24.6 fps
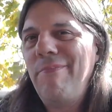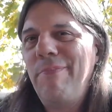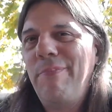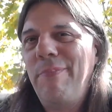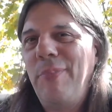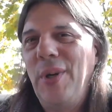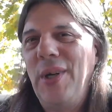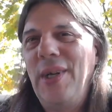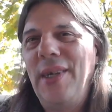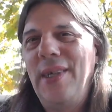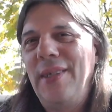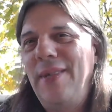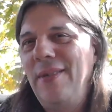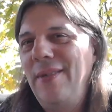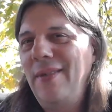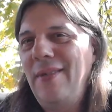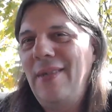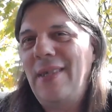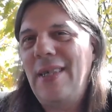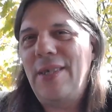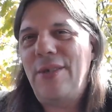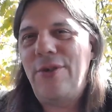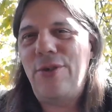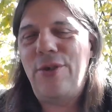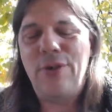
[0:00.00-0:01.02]
But
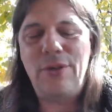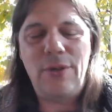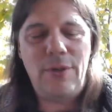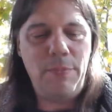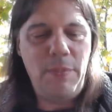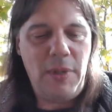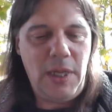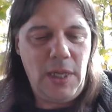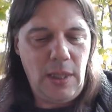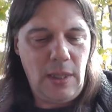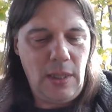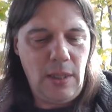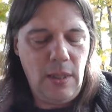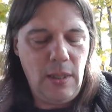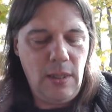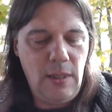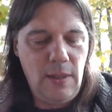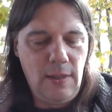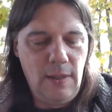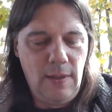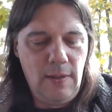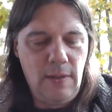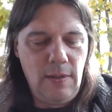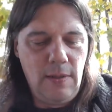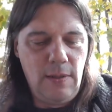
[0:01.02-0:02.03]
that's just me.
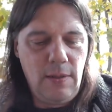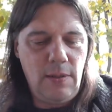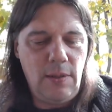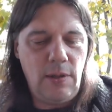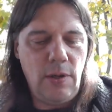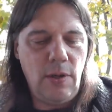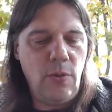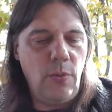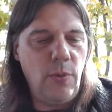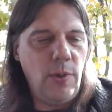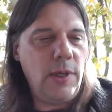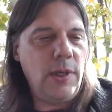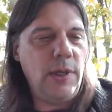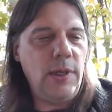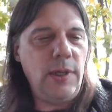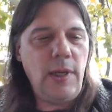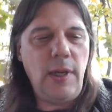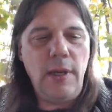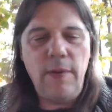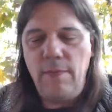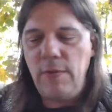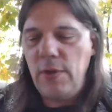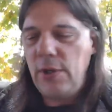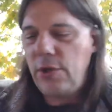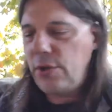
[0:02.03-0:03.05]
So we're going to
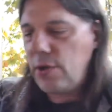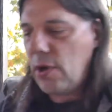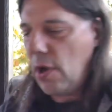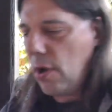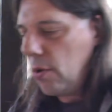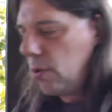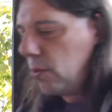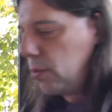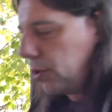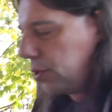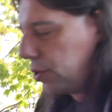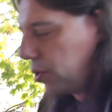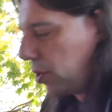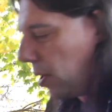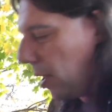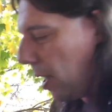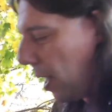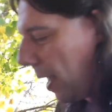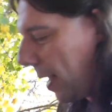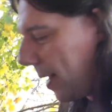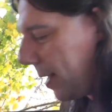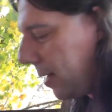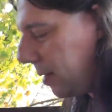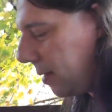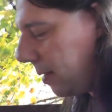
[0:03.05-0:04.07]
give this O a
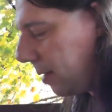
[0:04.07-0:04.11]
try,